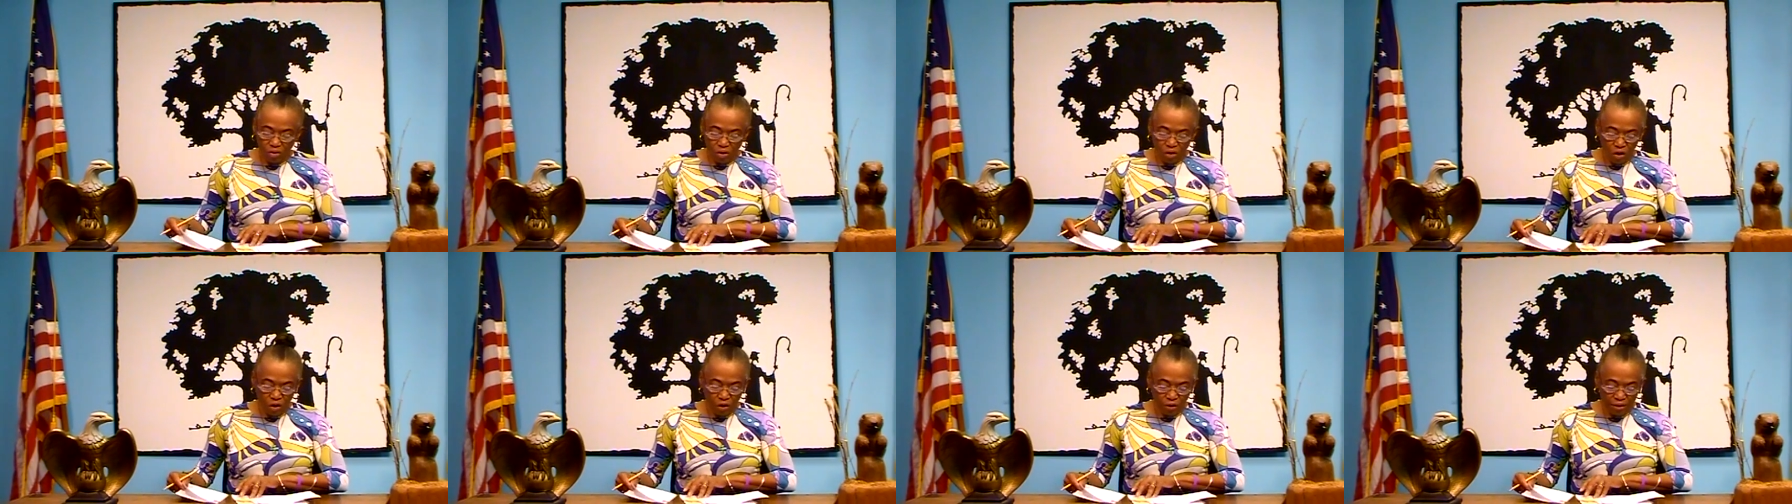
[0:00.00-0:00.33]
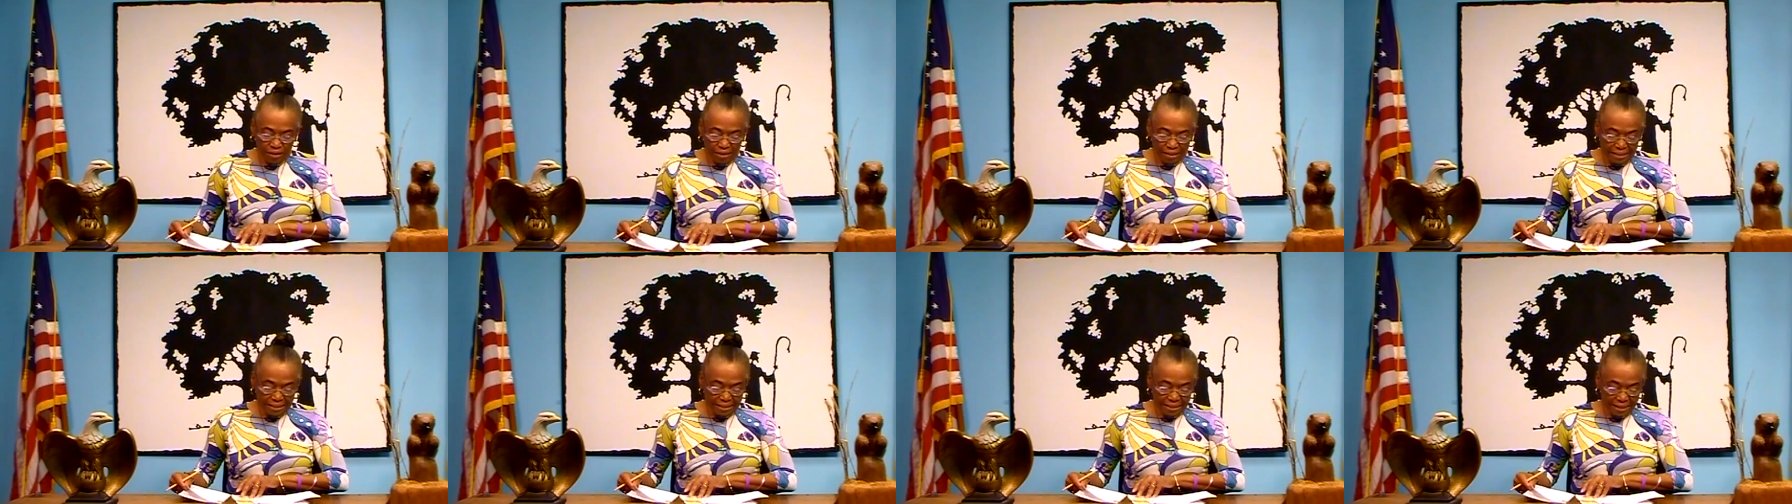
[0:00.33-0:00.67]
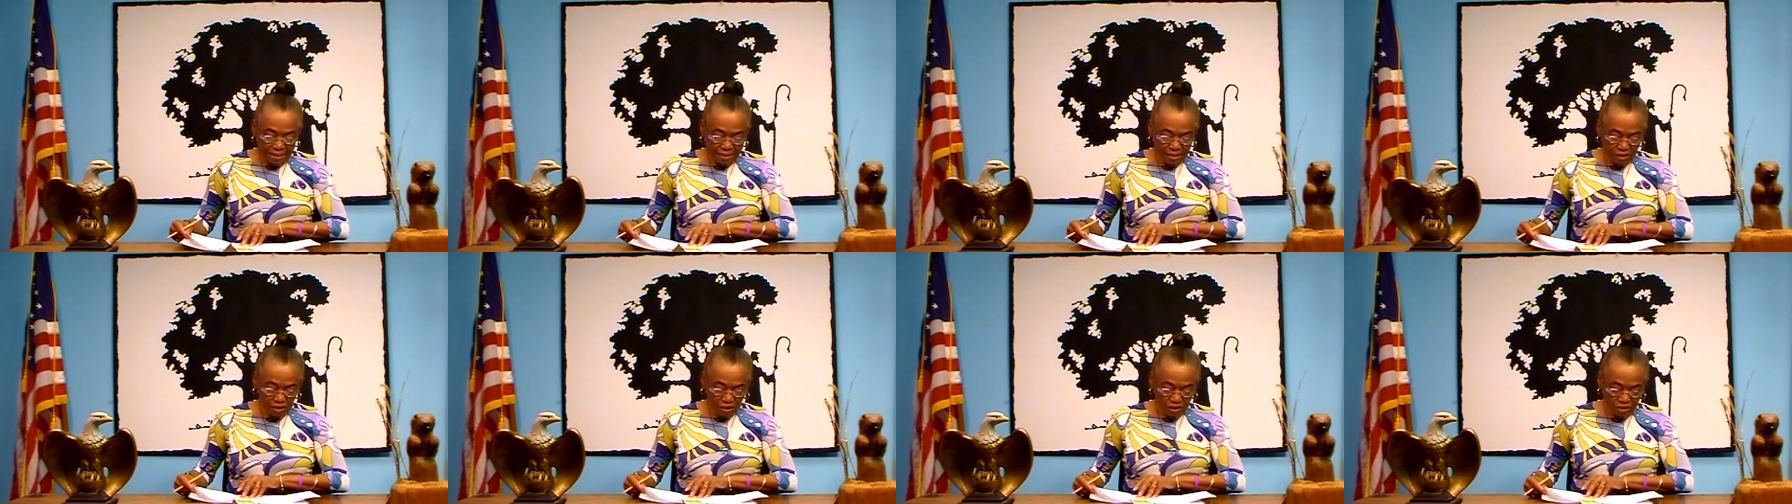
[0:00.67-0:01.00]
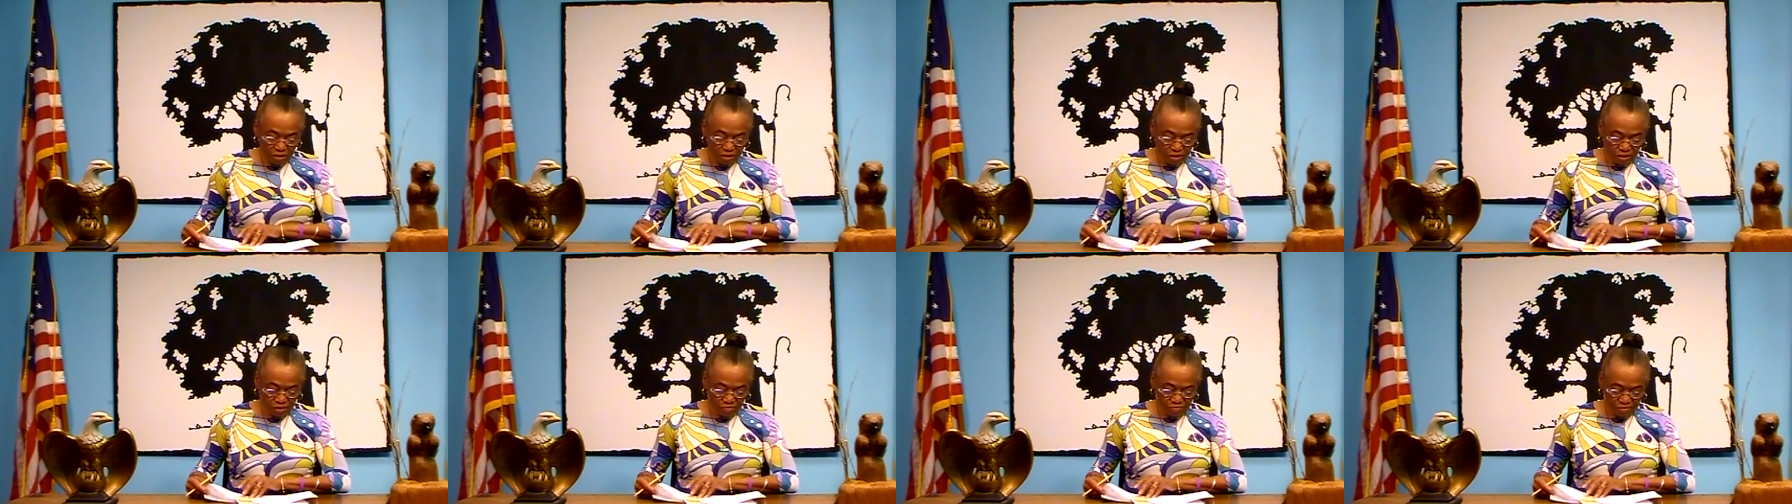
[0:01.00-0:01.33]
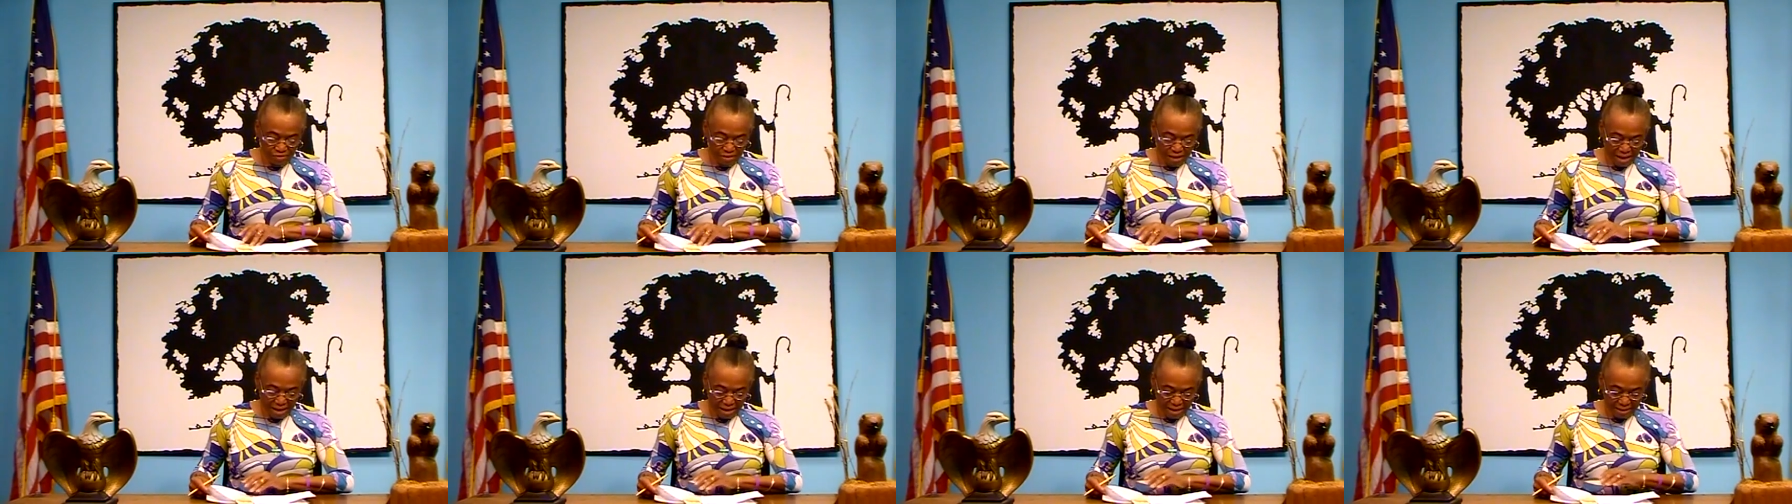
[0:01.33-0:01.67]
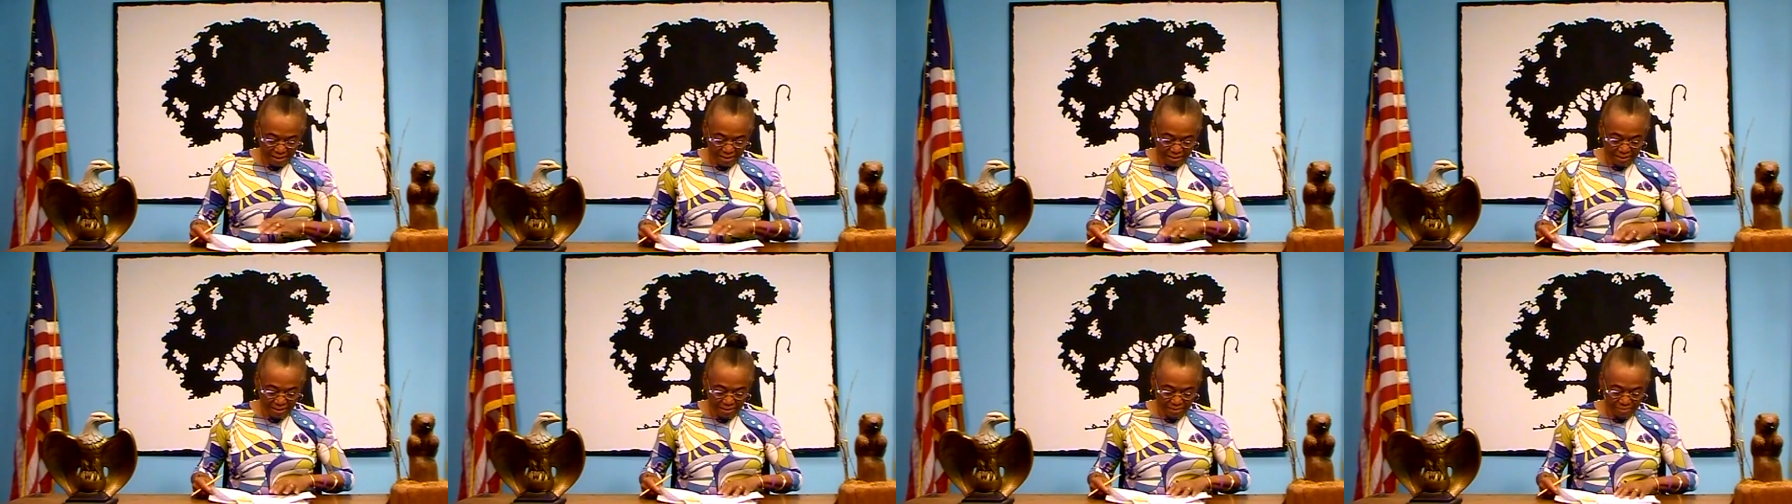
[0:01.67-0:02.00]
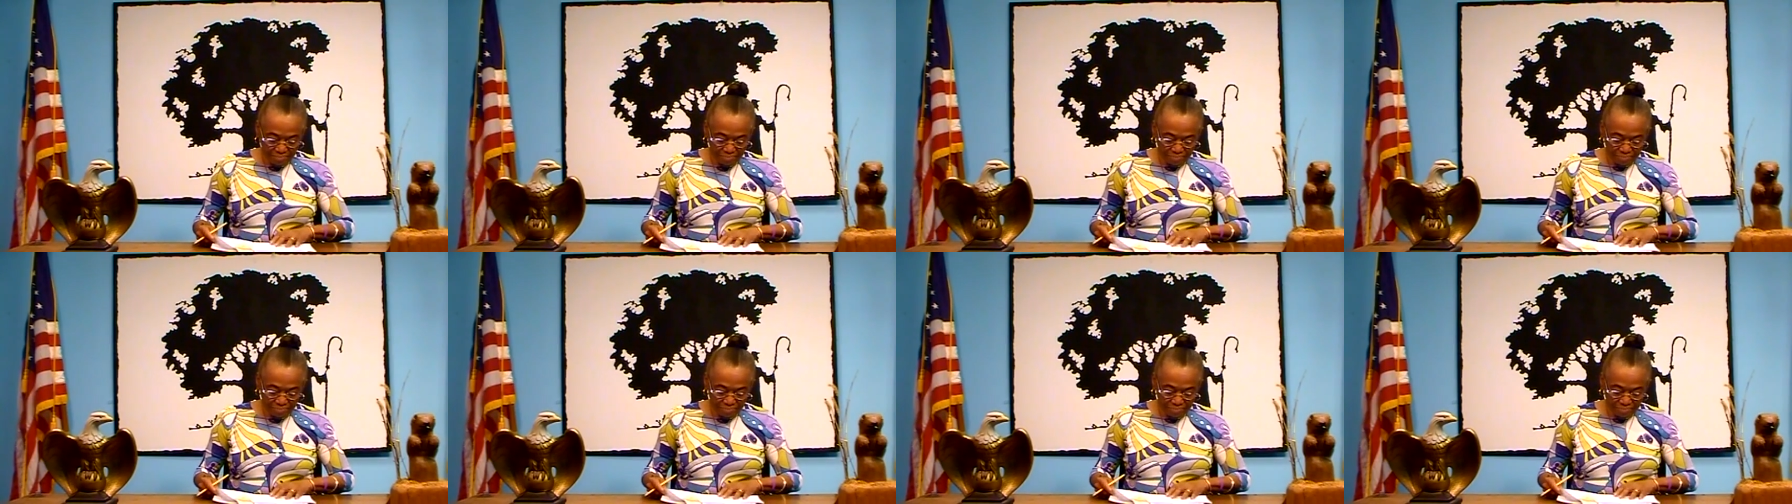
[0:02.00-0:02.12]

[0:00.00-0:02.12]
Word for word: Only $10 for that.